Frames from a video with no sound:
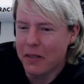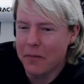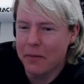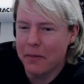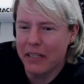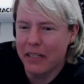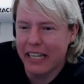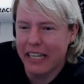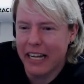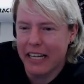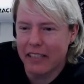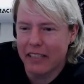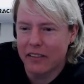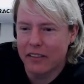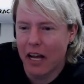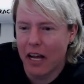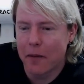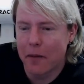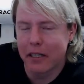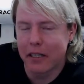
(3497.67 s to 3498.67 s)
yeah,
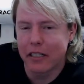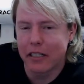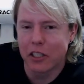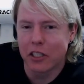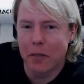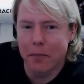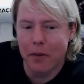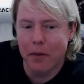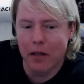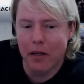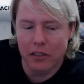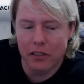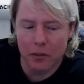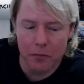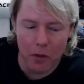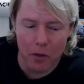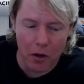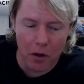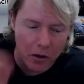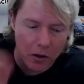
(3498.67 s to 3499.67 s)
I'm going to jump on
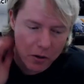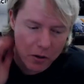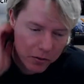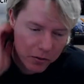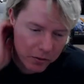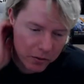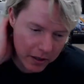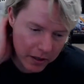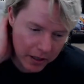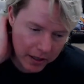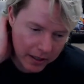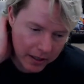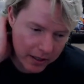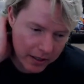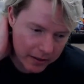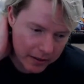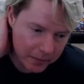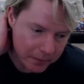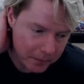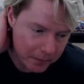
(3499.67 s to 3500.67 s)
tomorrow
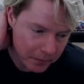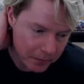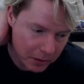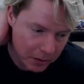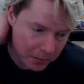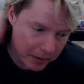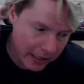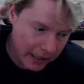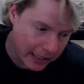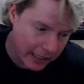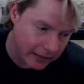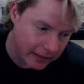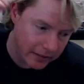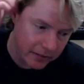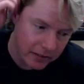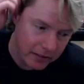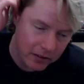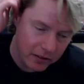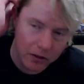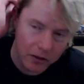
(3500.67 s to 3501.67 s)
to play.
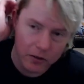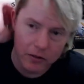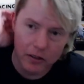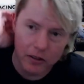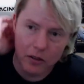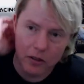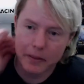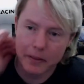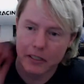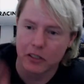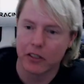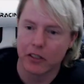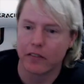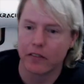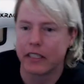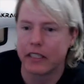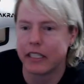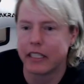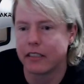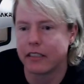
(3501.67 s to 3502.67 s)
So I'll make sure
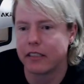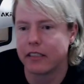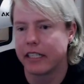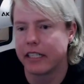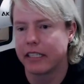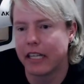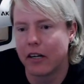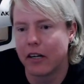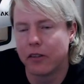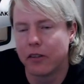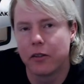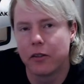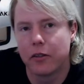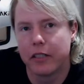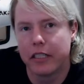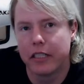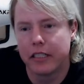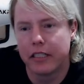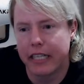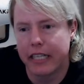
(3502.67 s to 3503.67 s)
everything's like
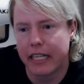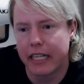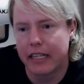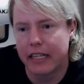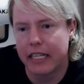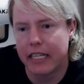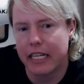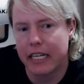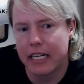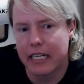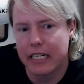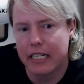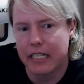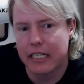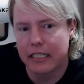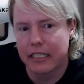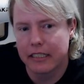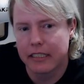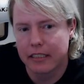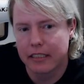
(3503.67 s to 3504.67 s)
downloaded. Get the,
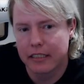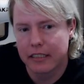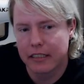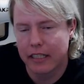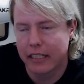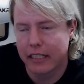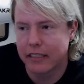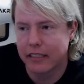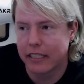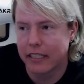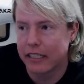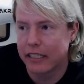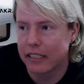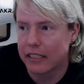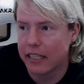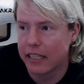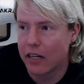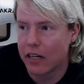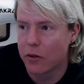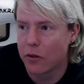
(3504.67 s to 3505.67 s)
like I say, get the
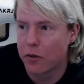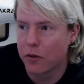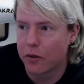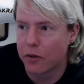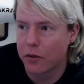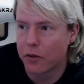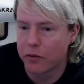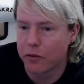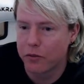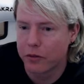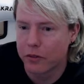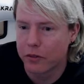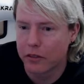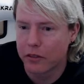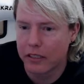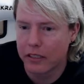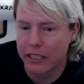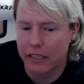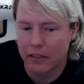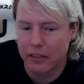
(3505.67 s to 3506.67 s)
download code for the
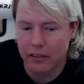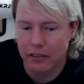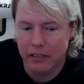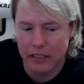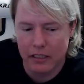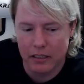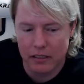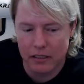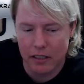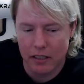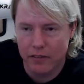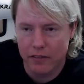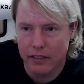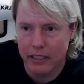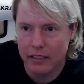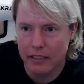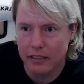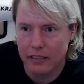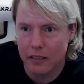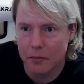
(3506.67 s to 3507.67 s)
DLC stuff that
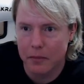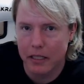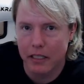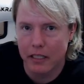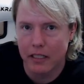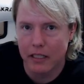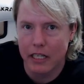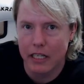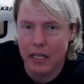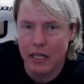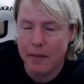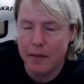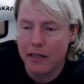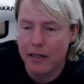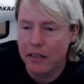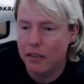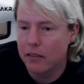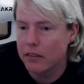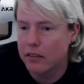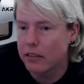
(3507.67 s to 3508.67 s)
they sent me in the
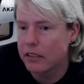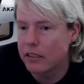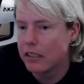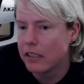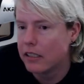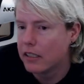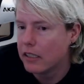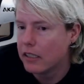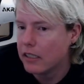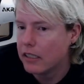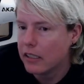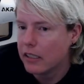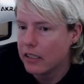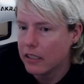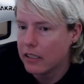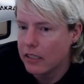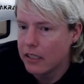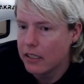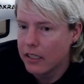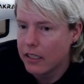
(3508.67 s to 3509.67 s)
email.
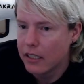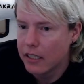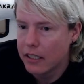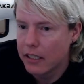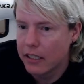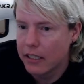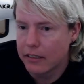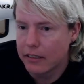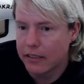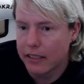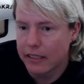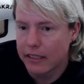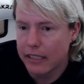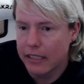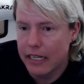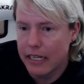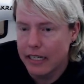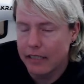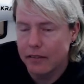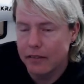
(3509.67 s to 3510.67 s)
Things like
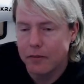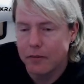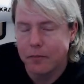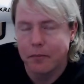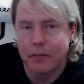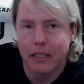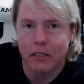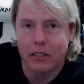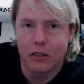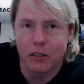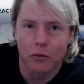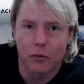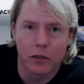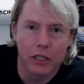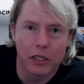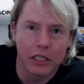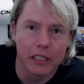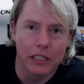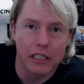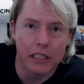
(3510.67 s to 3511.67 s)
that. Make sure we're
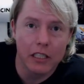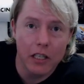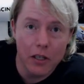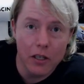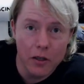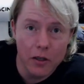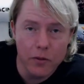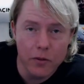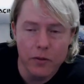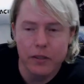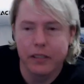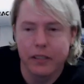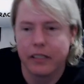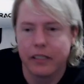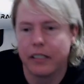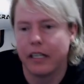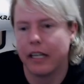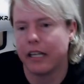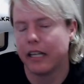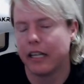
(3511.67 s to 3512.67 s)
good to go.
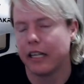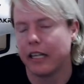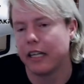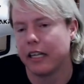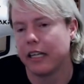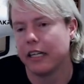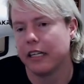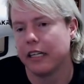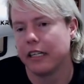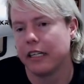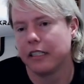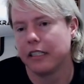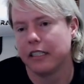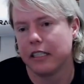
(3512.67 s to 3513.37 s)
And